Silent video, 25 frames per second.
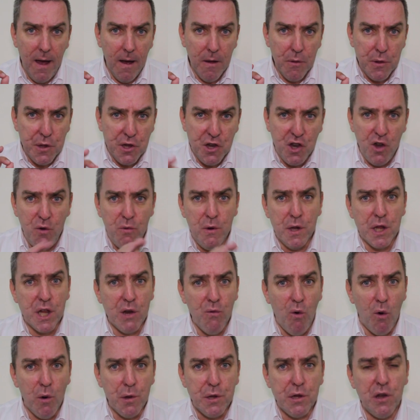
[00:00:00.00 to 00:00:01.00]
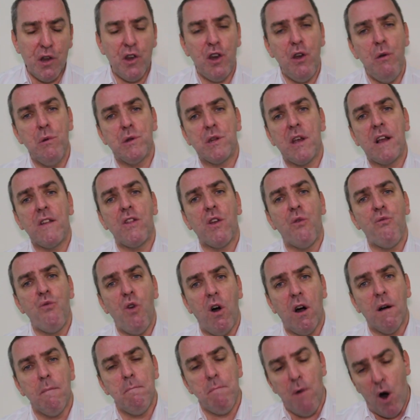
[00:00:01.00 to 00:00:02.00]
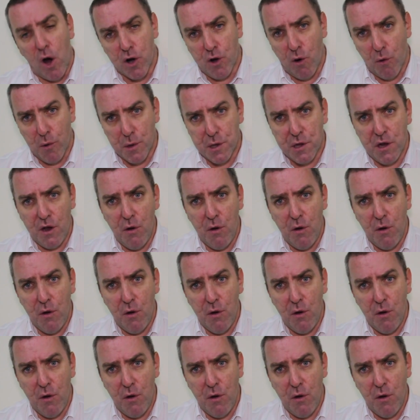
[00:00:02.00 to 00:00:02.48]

Students are also using the wrong models.